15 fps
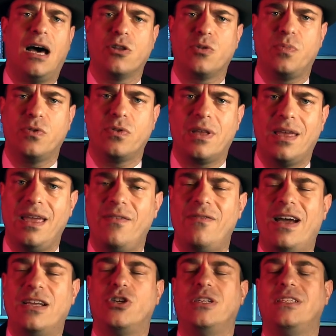output
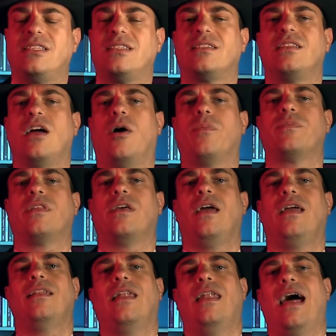eventually stopped
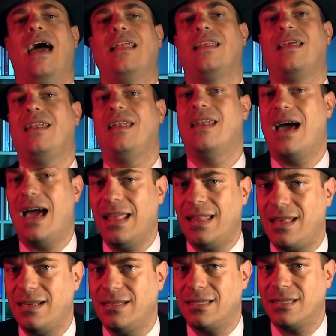in the
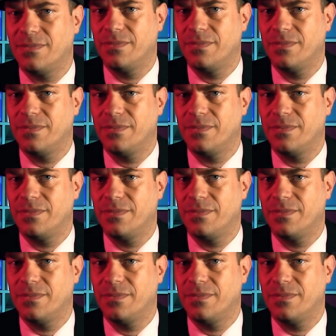1990s.